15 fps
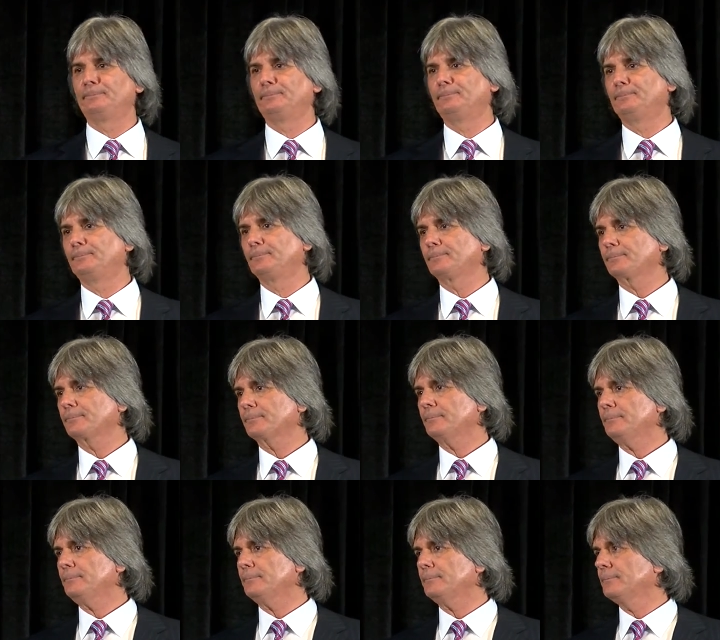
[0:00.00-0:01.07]

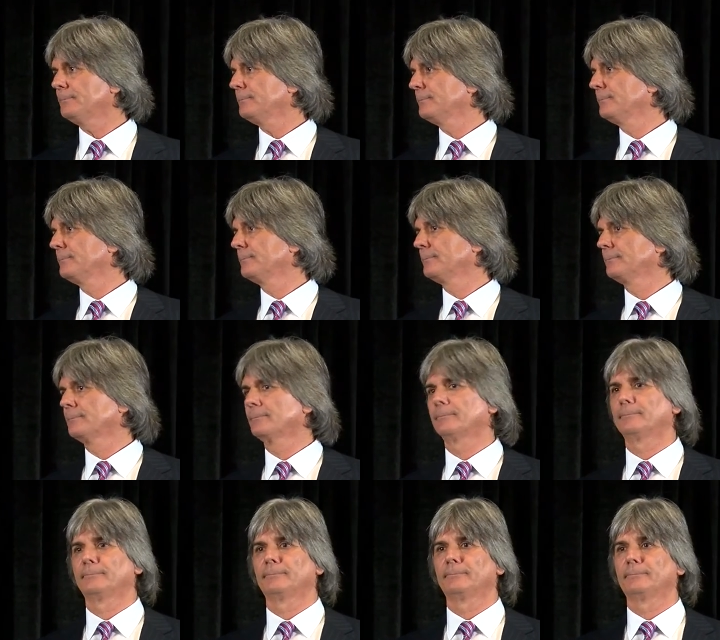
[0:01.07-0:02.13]

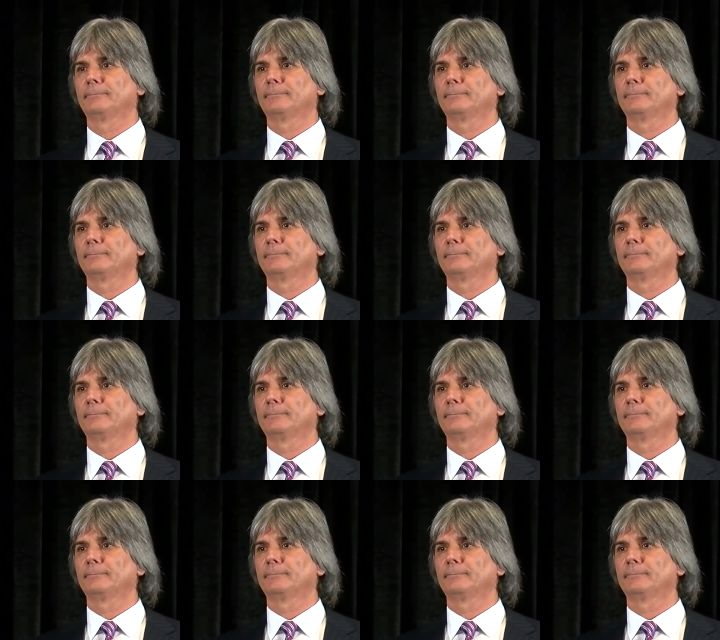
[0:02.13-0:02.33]
No one is speaking in this clip.